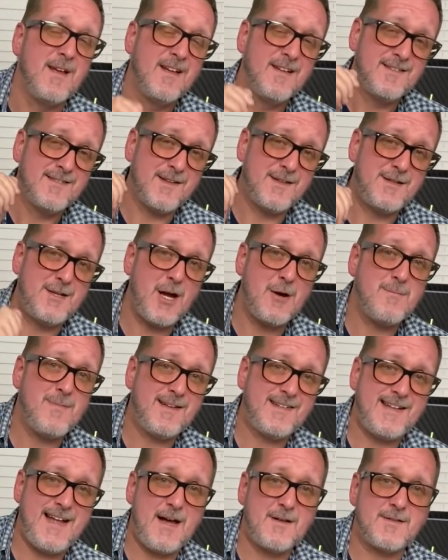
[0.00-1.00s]
So don't
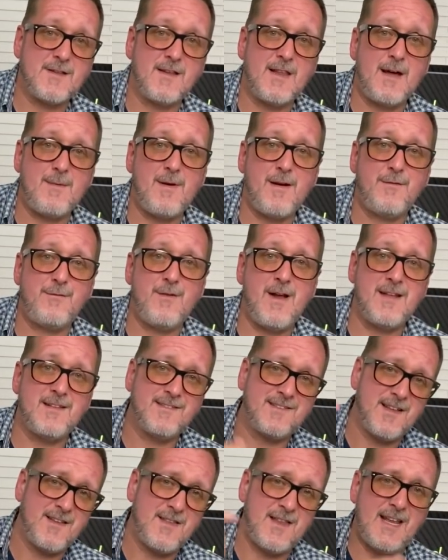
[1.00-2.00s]
miss out on that, my
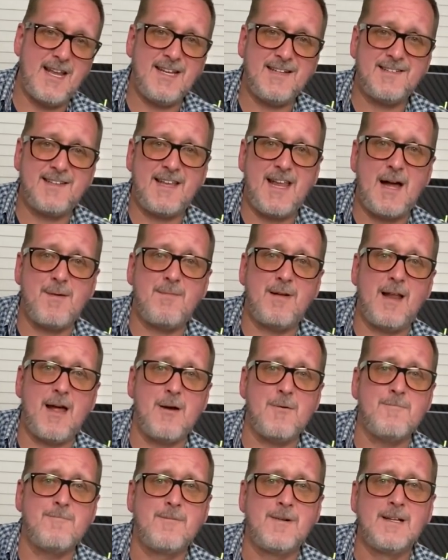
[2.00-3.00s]
friends. The links are down
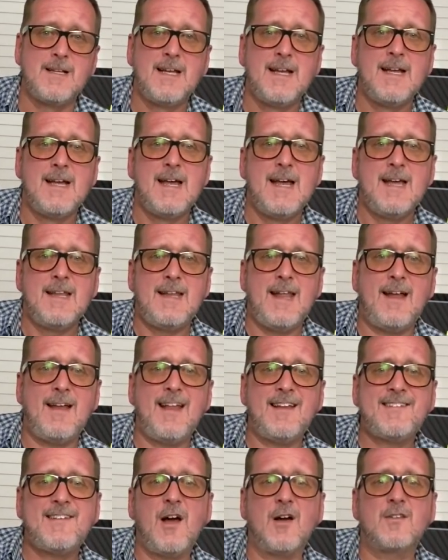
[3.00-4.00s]
below. Now
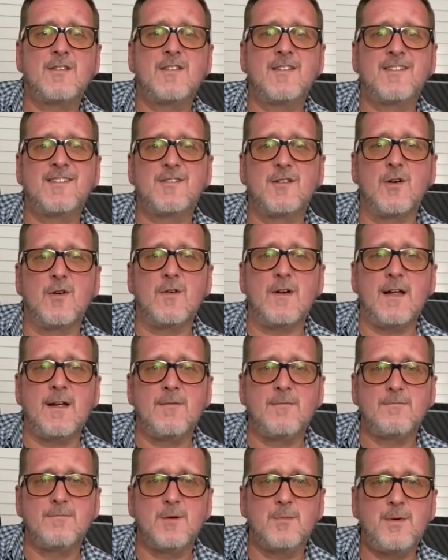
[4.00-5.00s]
let's go on to the story.
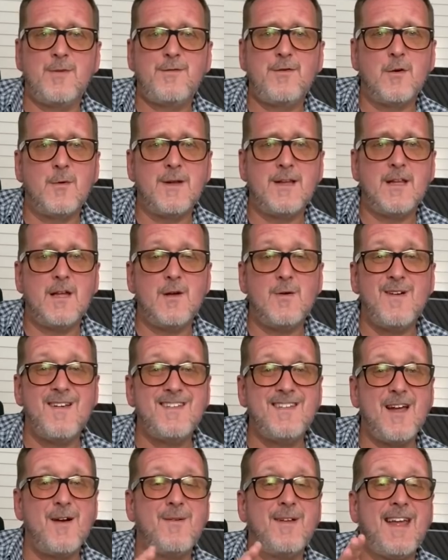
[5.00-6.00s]
But before we do,
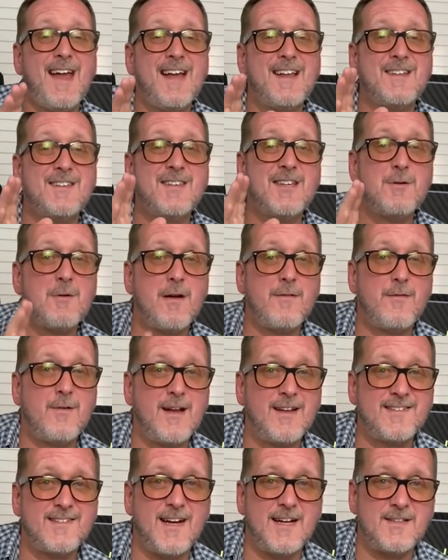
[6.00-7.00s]
don't get too
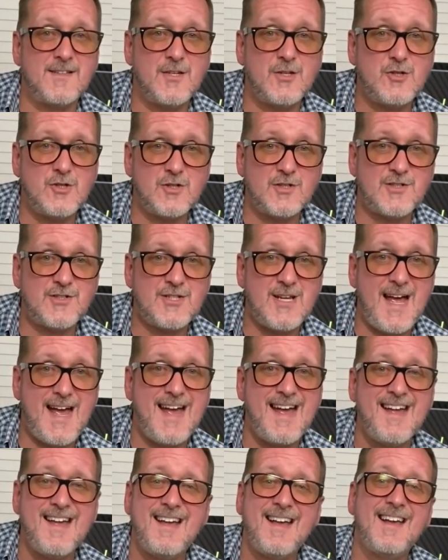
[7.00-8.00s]
overexcited just
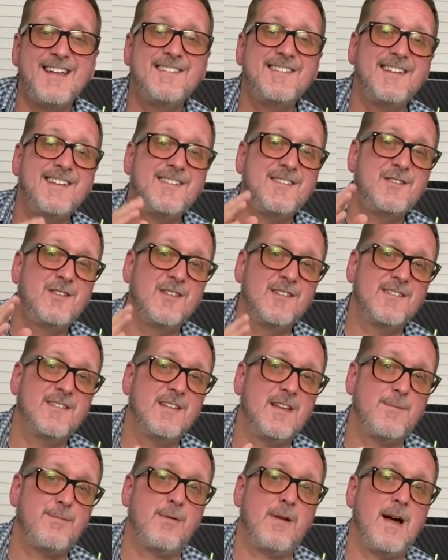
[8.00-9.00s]
yet, as this
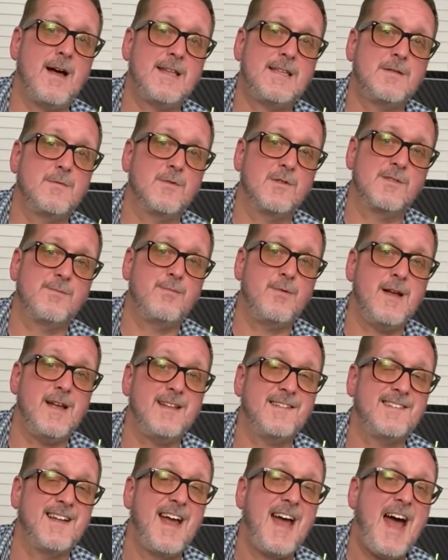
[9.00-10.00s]
doesn't apply to us
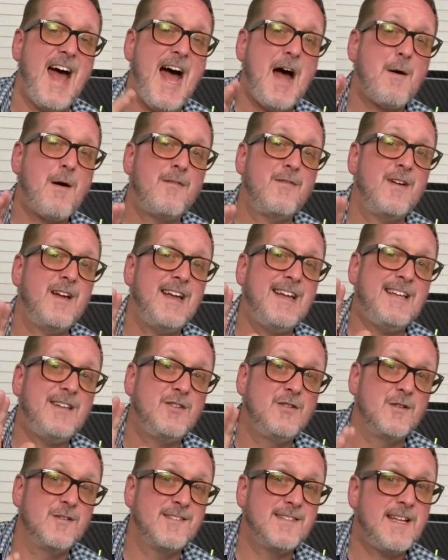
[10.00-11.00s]
Brits. However, it
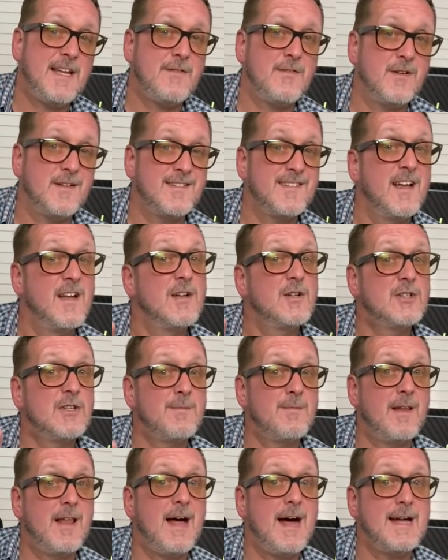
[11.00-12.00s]
does give us
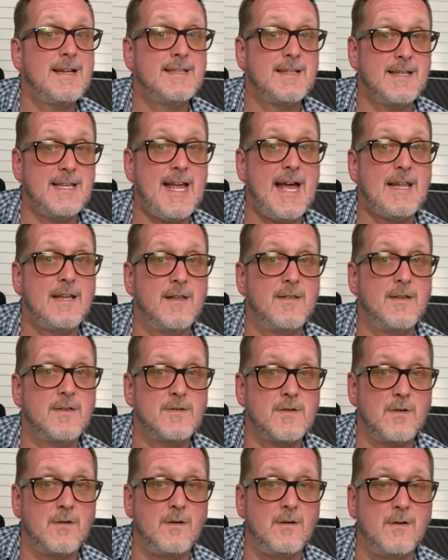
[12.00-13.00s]
some light at the end of the
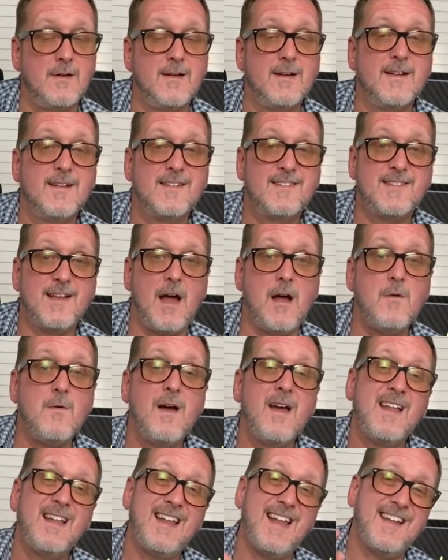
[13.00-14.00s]
tunnel. So
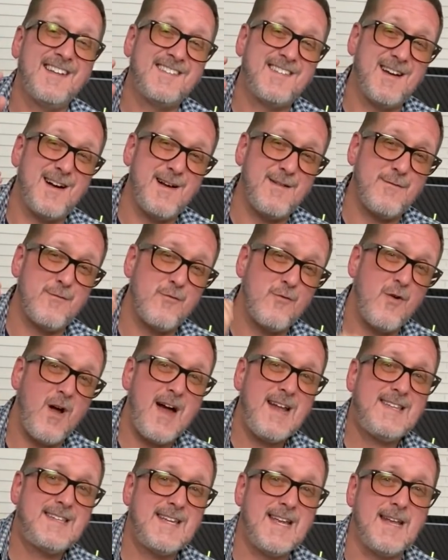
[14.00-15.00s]
let's dive
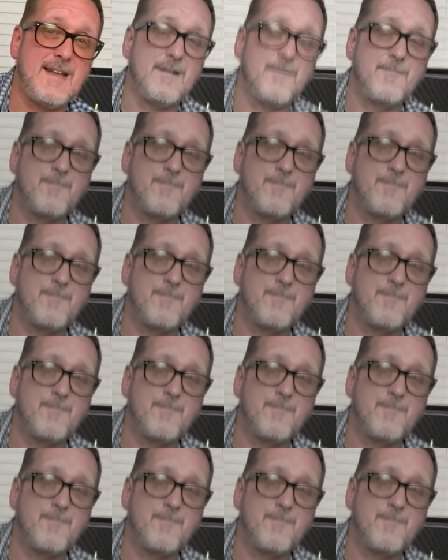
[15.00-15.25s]
right in.